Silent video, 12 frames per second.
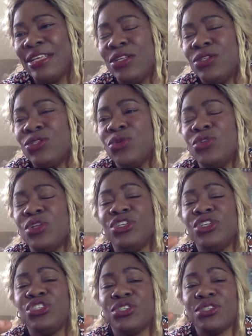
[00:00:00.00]
So
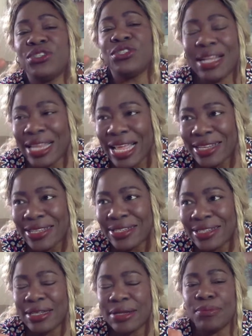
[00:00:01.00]
not just
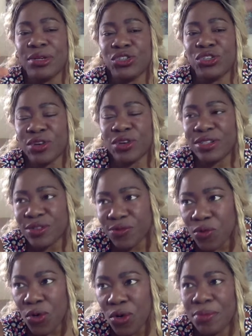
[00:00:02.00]
cleansing, but
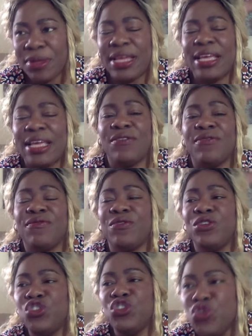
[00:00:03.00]
transforming and
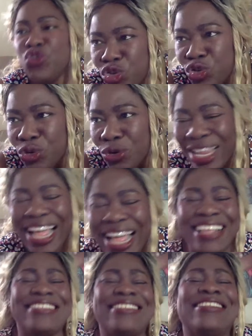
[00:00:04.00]
for
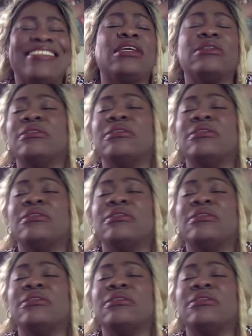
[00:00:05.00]
neutralizing.